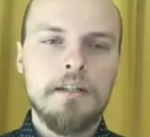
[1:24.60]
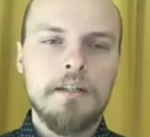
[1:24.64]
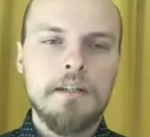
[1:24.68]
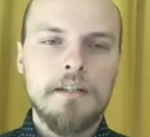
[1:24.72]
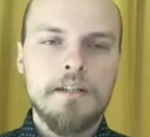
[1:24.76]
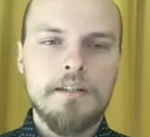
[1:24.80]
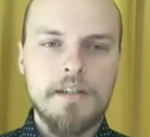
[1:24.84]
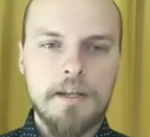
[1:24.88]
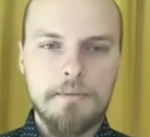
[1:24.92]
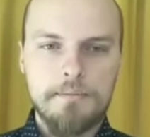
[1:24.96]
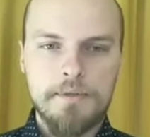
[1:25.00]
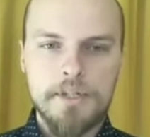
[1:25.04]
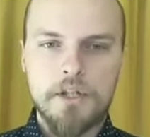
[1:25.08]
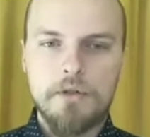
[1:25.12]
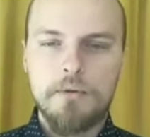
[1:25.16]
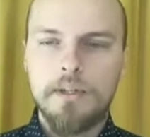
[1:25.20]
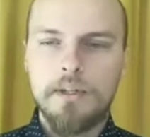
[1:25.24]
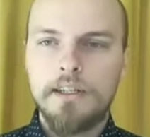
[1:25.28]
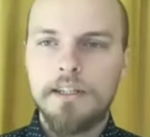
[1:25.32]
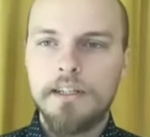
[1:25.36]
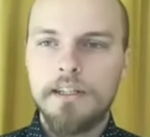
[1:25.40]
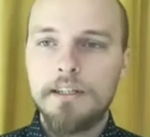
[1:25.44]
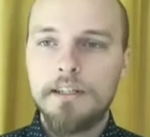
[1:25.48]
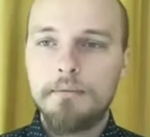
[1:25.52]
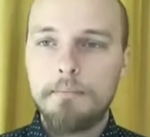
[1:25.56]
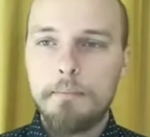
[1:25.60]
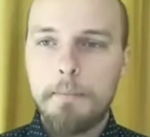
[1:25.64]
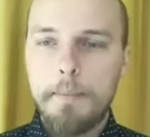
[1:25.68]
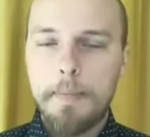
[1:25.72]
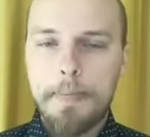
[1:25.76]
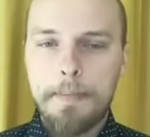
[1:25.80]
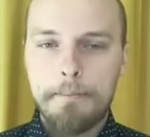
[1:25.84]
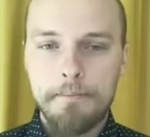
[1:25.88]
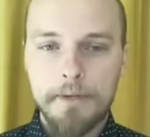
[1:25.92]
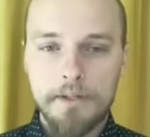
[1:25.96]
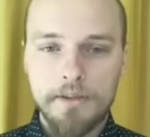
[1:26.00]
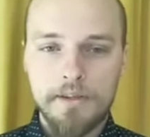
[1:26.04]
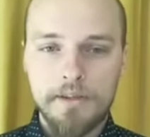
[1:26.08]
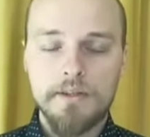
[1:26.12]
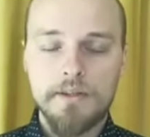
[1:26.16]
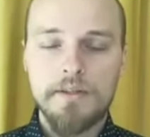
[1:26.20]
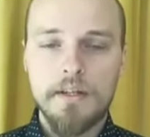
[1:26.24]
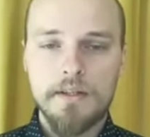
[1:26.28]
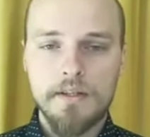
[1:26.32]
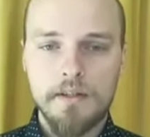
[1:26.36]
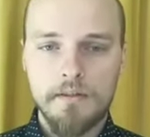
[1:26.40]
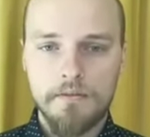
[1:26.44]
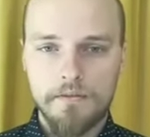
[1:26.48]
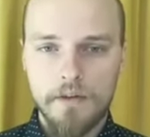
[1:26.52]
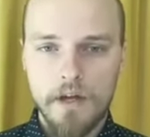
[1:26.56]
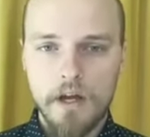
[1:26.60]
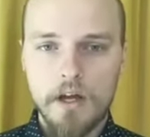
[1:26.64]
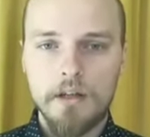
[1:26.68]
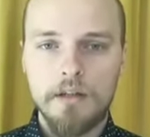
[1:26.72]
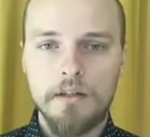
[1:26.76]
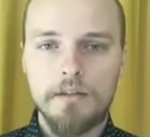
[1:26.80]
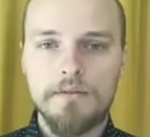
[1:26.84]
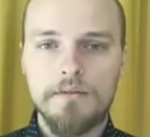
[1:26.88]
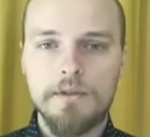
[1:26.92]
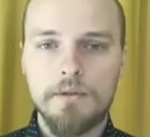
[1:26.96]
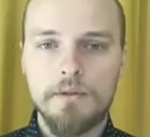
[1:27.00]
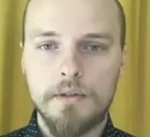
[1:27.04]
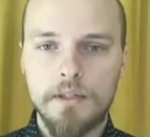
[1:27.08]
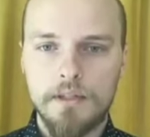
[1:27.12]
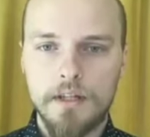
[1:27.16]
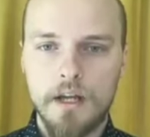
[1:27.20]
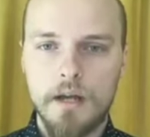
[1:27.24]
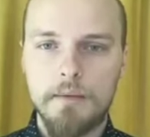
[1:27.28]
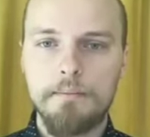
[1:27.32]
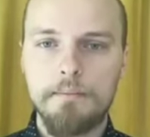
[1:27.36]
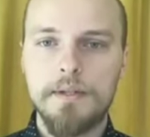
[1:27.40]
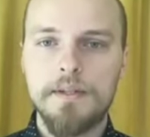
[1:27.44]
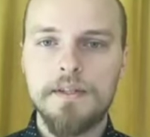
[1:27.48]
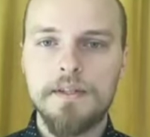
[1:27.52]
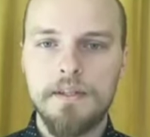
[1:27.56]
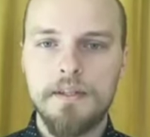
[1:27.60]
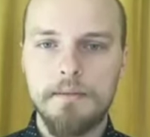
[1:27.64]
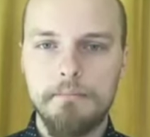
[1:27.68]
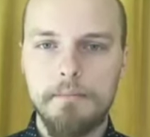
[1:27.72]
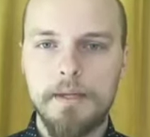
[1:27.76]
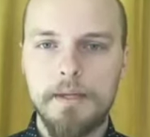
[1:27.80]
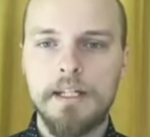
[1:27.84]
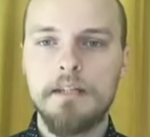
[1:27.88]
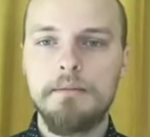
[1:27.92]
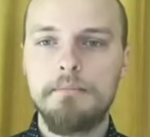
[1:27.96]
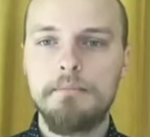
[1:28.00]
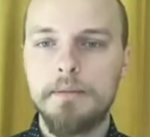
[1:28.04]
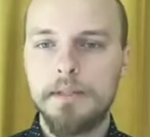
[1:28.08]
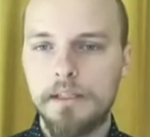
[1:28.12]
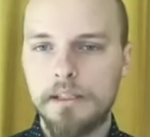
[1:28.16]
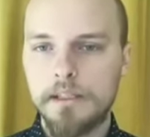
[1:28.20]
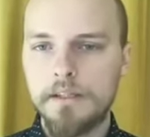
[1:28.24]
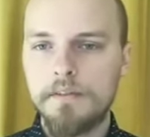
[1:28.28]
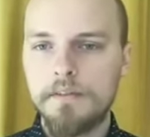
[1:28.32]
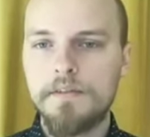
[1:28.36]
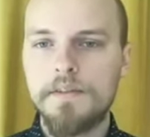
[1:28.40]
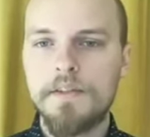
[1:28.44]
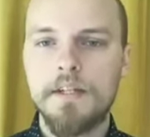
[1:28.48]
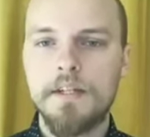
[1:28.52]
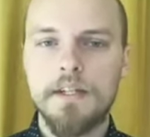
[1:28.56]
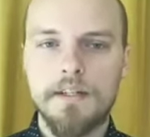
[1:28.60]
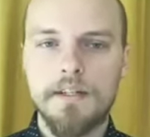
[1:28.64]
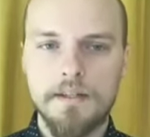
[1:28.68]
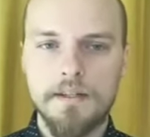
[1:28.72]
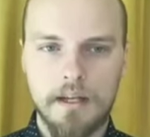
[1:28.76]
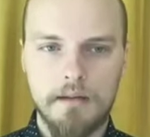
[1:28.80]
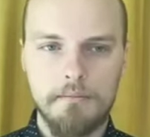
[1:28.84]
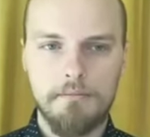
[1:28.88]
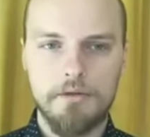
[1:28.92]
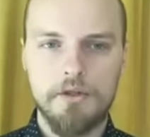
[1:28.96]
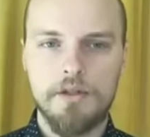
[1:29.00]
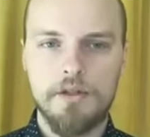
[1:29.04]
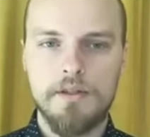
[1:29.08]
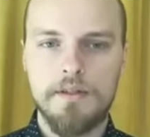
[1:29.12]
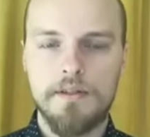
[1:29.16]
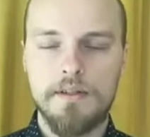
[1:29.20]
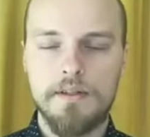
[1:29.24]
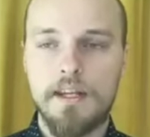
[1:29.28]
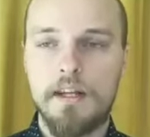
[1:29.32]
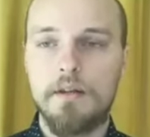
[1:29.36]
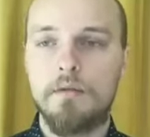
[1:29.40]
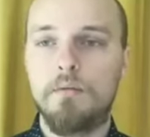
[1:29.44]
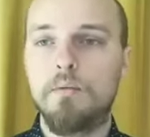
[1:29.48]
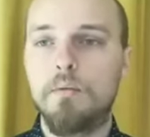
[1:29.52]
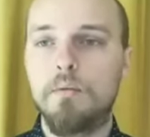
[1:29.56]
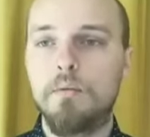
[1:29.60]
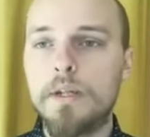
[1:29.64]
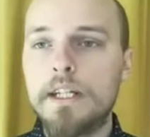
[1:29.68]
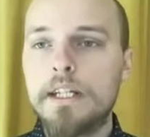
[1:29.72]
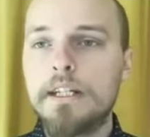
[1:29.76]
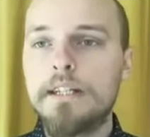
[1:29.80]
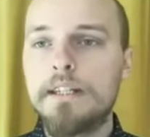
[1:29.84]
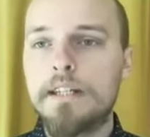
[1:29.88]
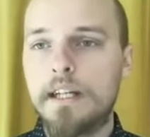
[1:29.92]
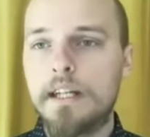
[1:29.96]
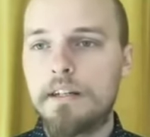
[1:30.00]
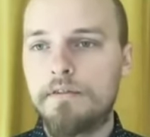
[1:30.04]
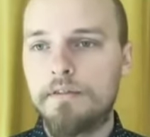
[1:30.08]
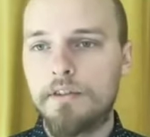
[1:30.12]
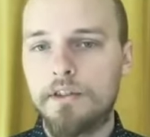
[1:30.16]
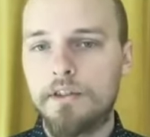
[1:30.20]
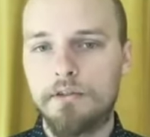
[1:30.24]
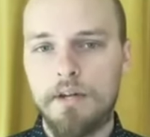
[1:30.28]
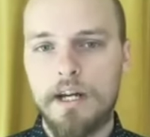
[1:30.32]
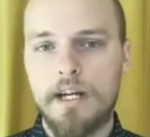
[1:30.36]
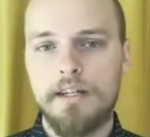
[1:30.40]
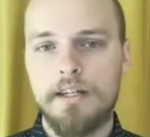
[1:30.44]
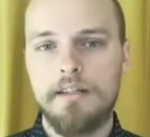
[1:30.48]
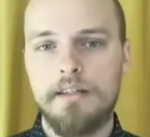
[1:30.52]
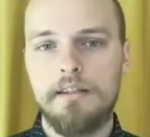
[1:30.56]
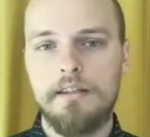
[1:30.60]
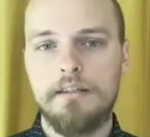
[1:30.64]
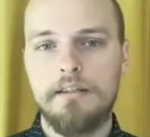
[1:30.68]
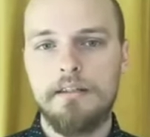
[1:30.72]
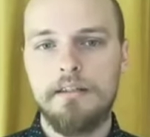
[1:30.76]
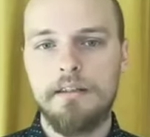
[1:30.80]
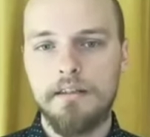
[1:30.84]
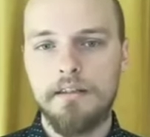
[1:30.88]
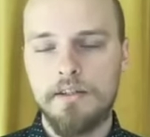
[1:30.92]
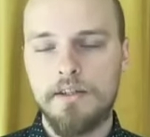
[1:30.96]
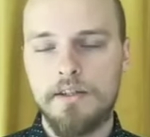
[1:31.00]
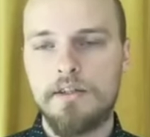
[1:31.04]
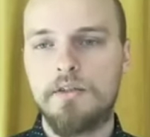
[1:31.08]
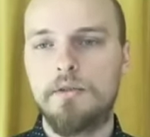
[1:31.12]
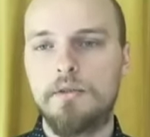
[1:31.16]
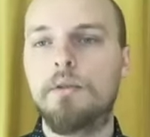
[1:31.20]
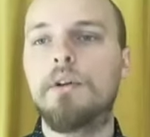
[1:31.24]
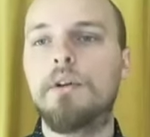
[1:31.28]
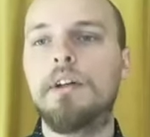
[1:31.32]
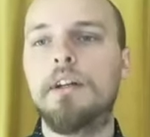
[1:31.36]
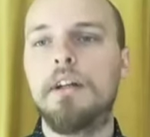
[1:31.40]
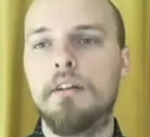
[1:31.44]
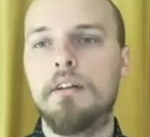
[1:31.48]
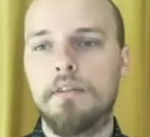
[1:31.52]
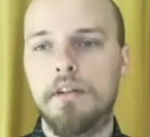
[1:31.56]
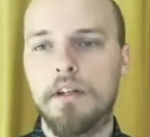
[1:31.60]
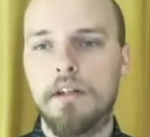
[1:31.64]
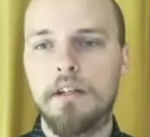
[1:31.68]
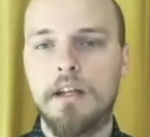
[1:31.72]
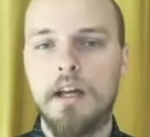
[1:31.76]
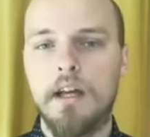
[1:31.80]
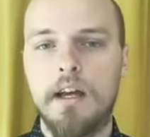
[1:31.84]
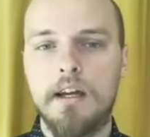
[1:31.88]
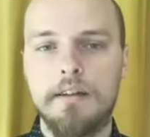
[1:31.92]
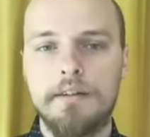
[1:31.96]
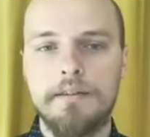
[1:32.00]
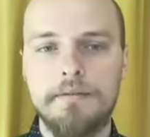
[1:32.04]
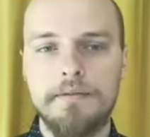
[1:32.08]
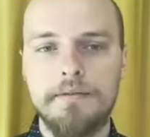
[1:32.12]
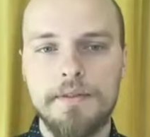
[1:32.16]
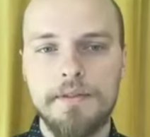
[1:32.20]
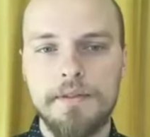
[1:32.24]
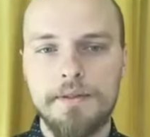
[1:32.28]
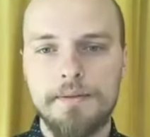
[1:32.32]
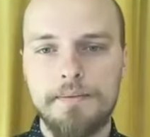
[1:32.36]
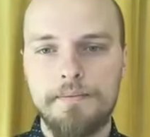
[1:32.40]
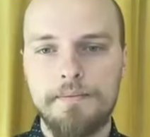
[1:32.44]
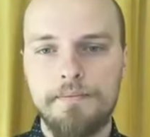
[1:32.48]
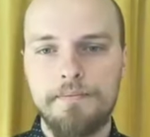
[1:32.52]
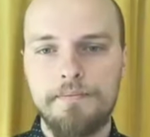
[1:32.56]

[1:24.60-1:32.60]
Subsequently, mythos has evolved to encompass the many beliefs and assumptions that we take for granted in the story of our lives.